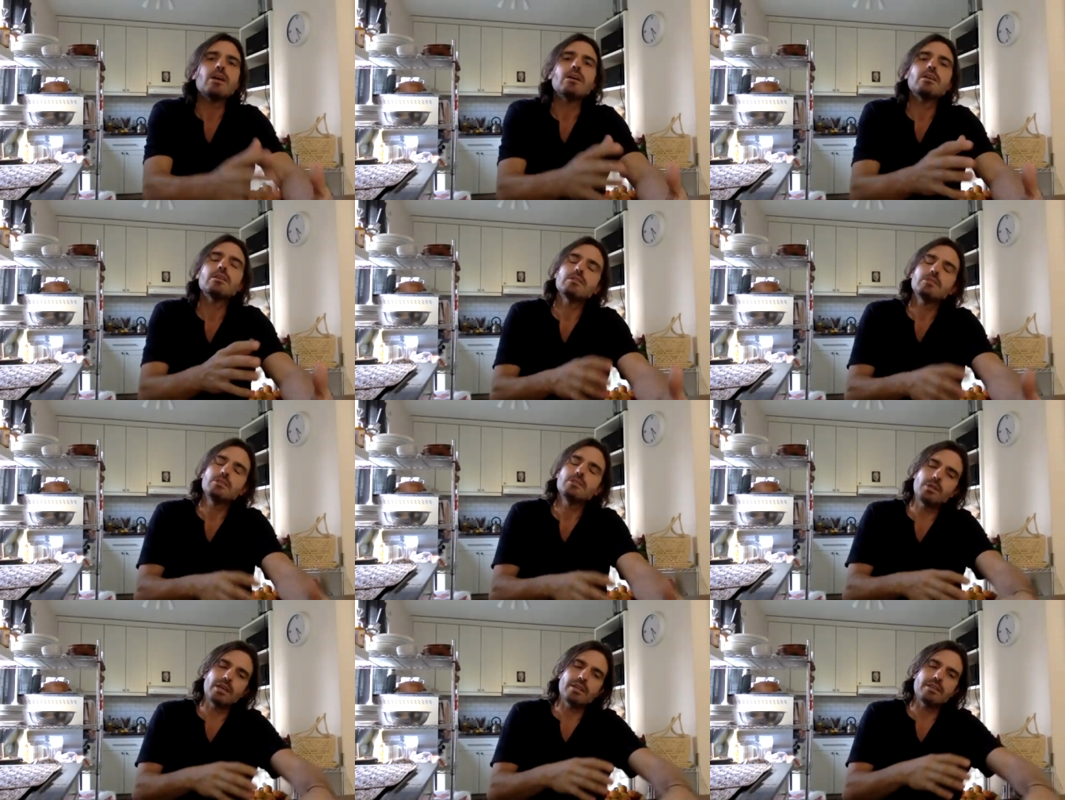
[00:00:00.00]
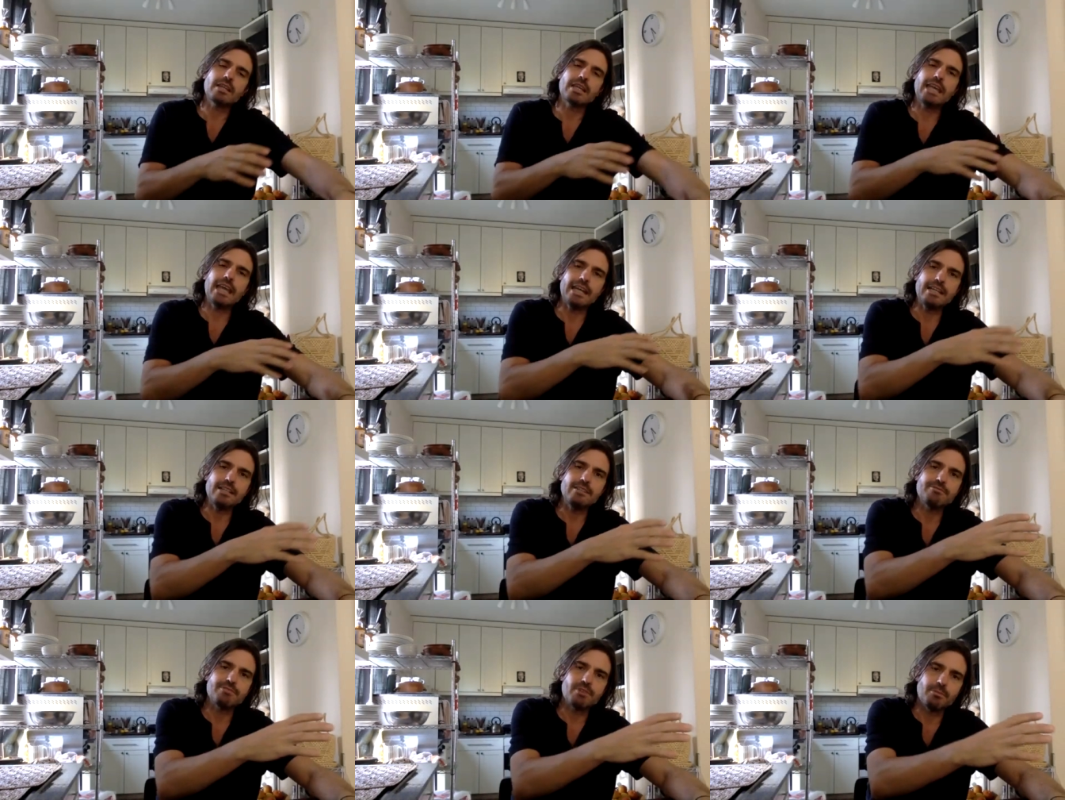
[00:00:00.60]
You can get
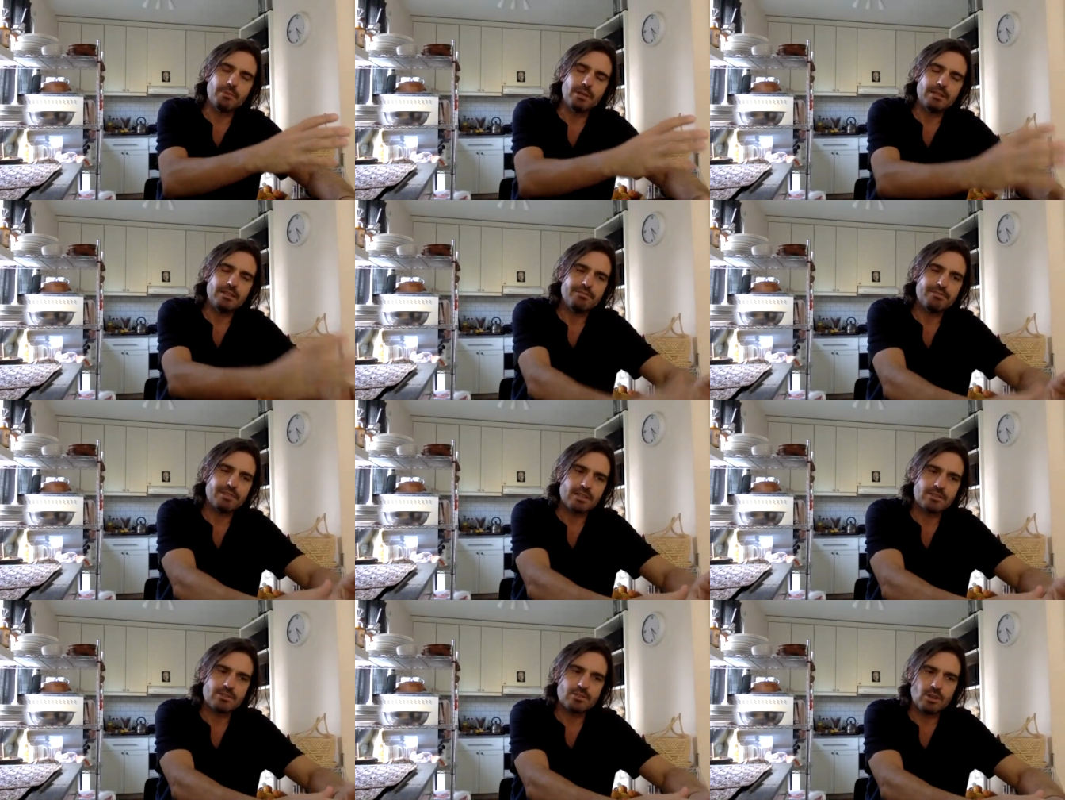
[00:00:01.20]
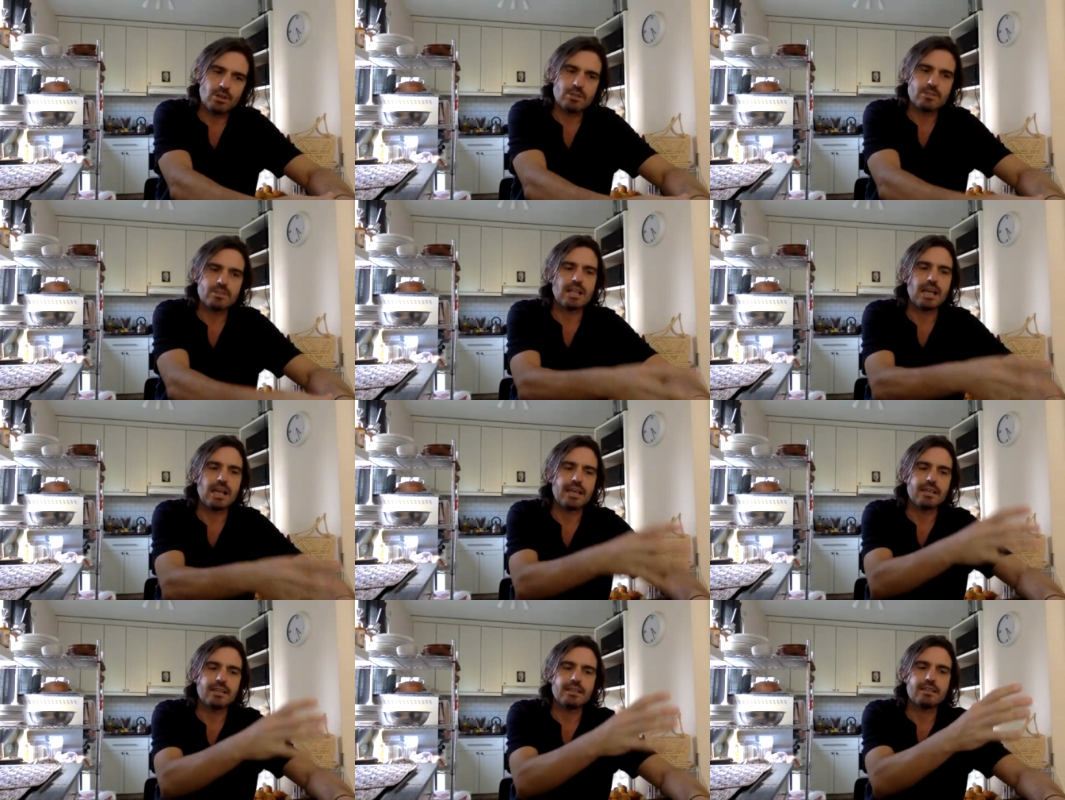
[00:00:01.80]
it from a different source,
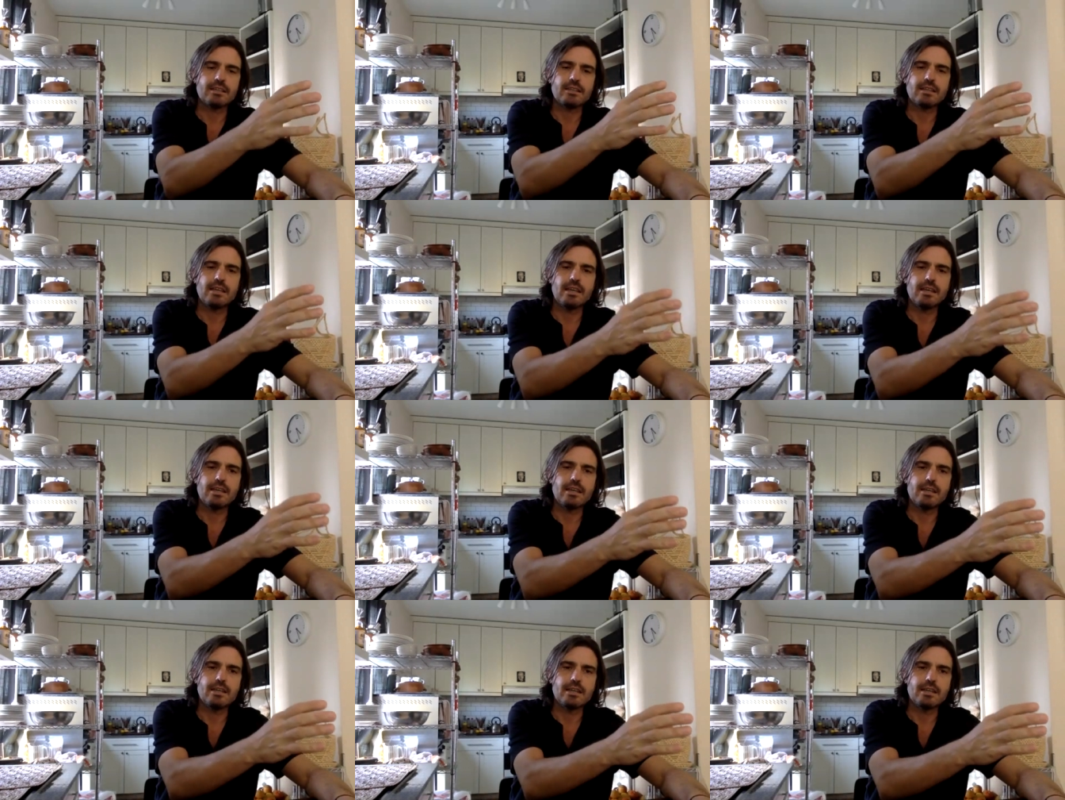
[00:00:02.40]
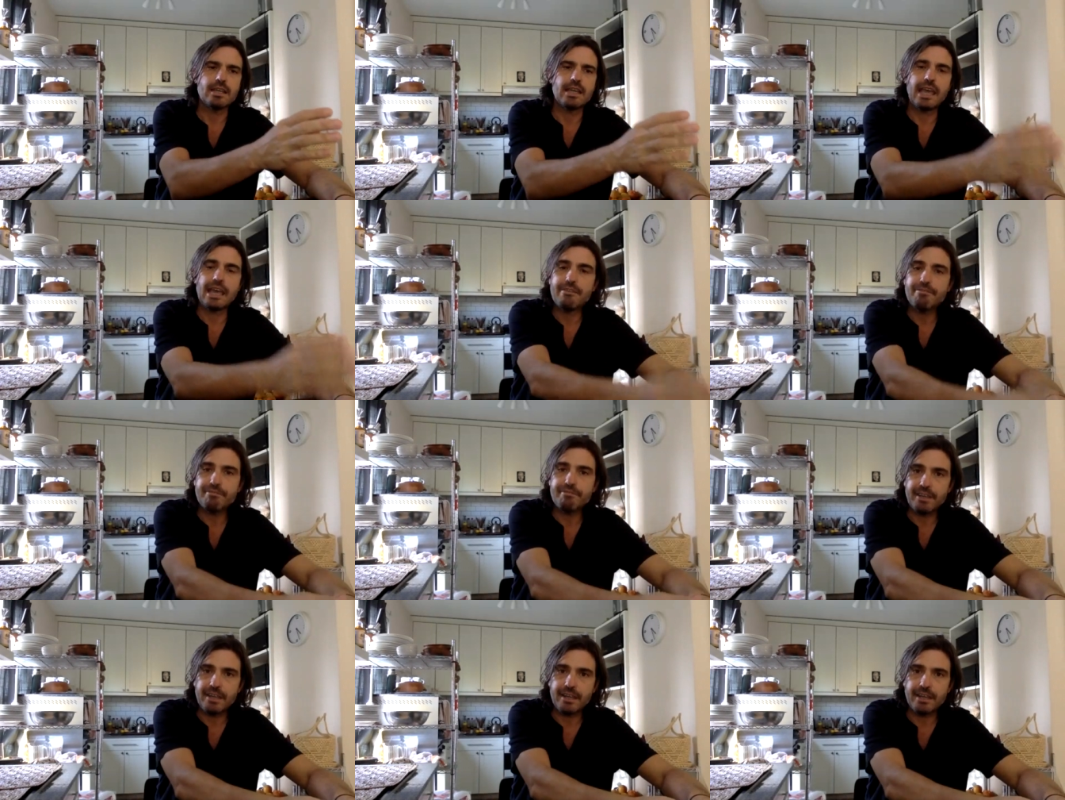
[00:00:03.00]
like uh,
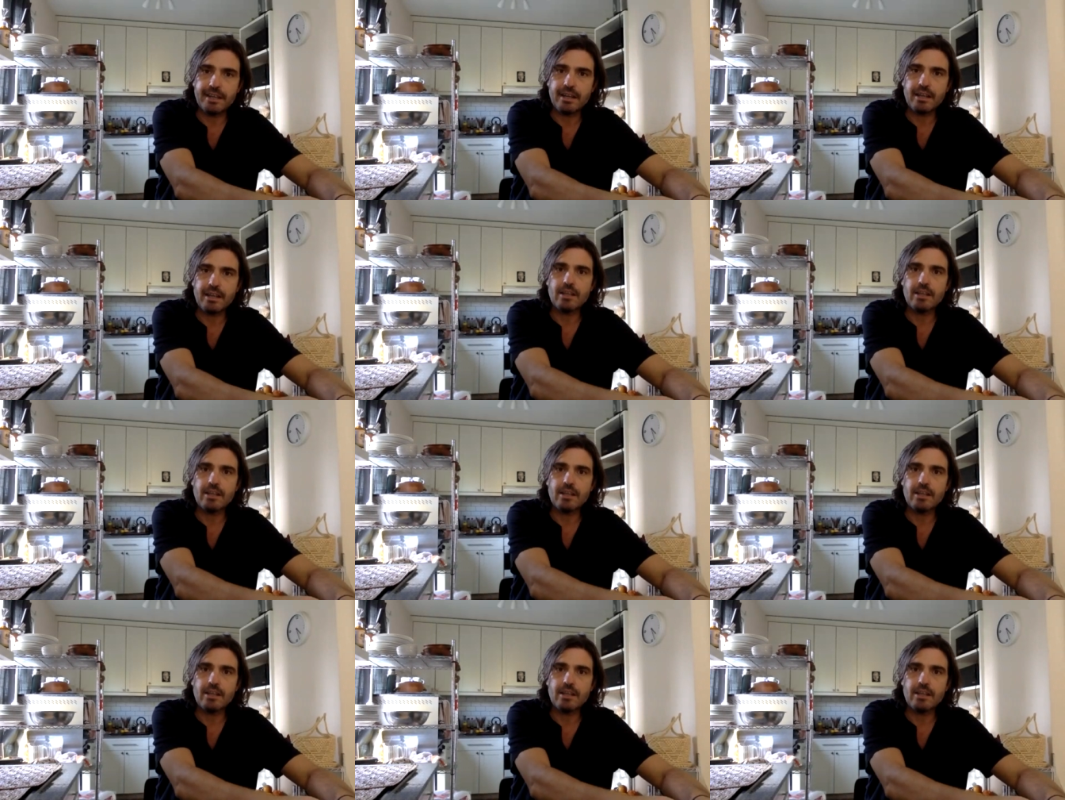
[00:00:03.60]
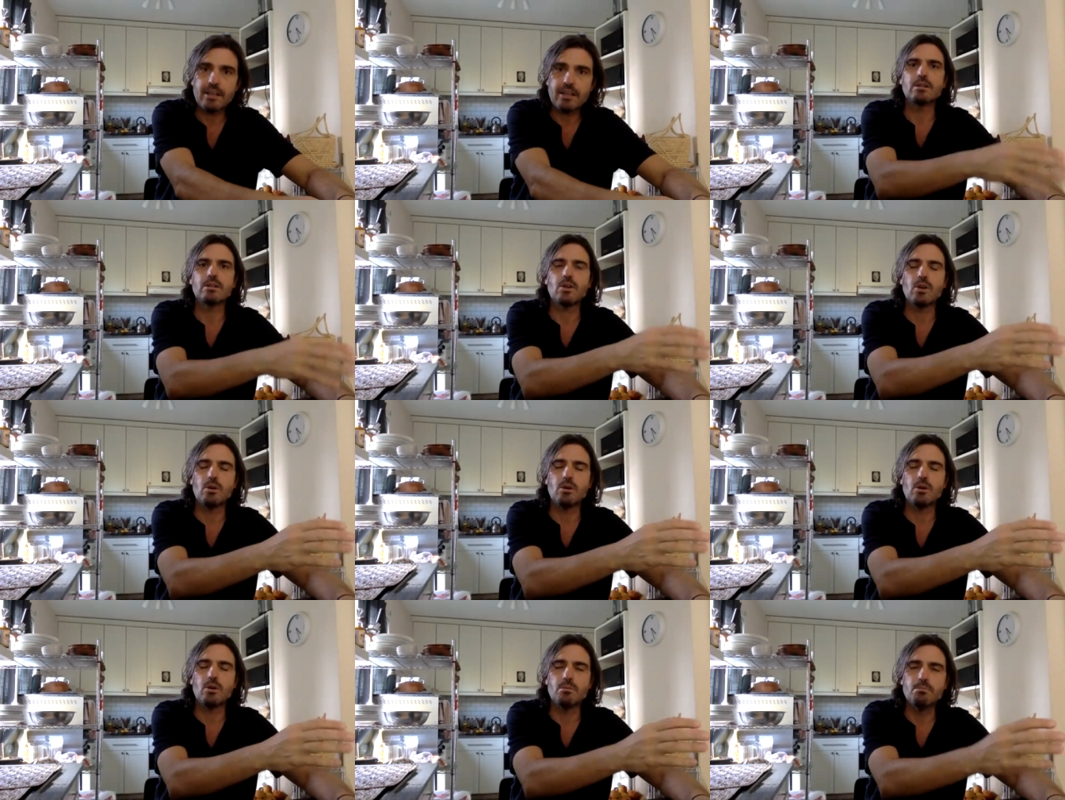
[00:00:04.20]
kefir or
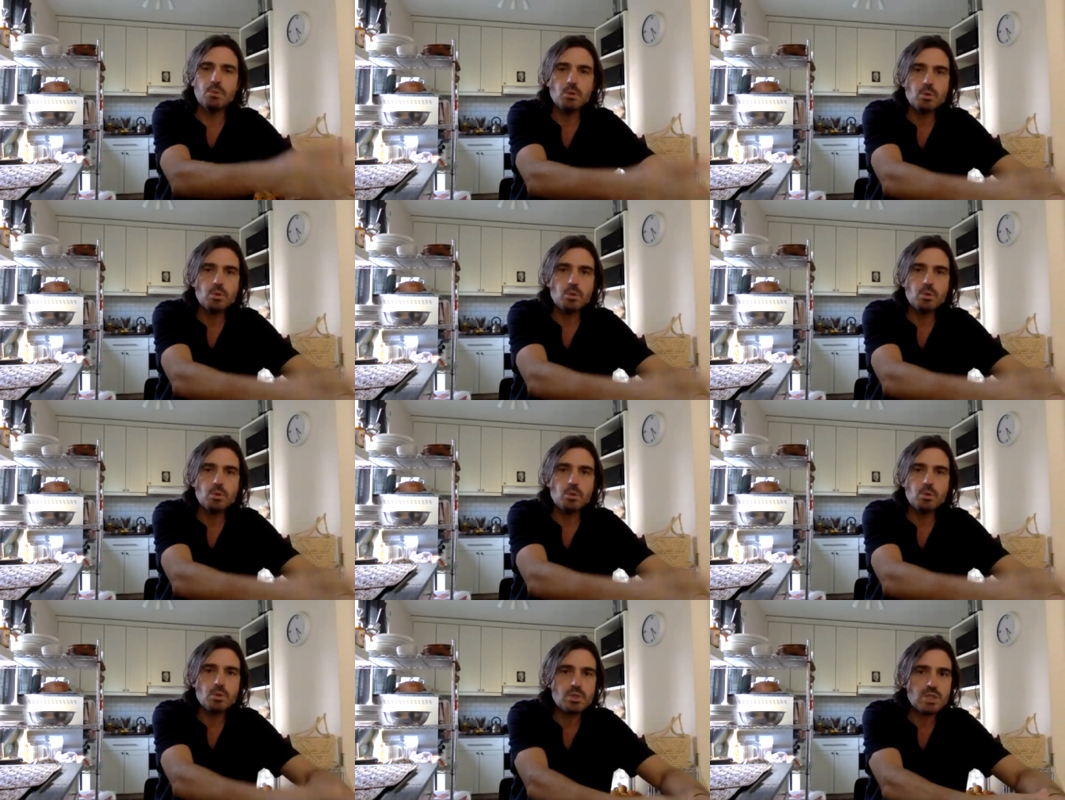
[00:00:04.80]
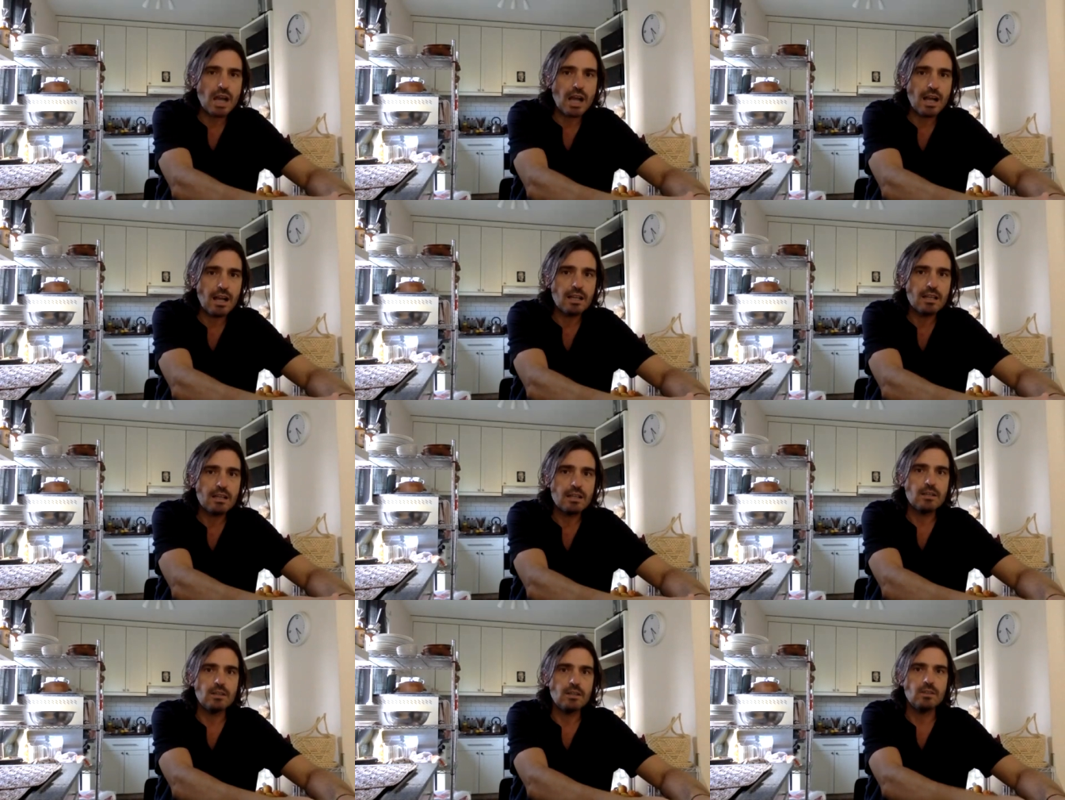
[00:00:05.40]
kombucha
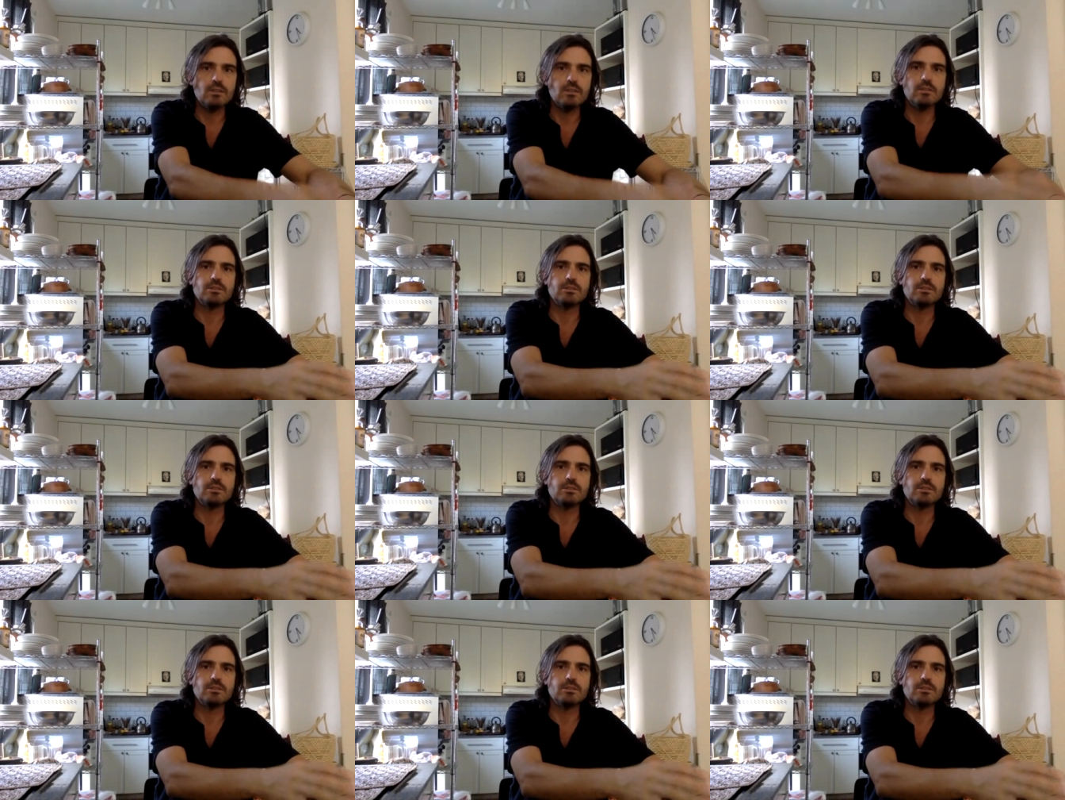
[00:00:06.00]
or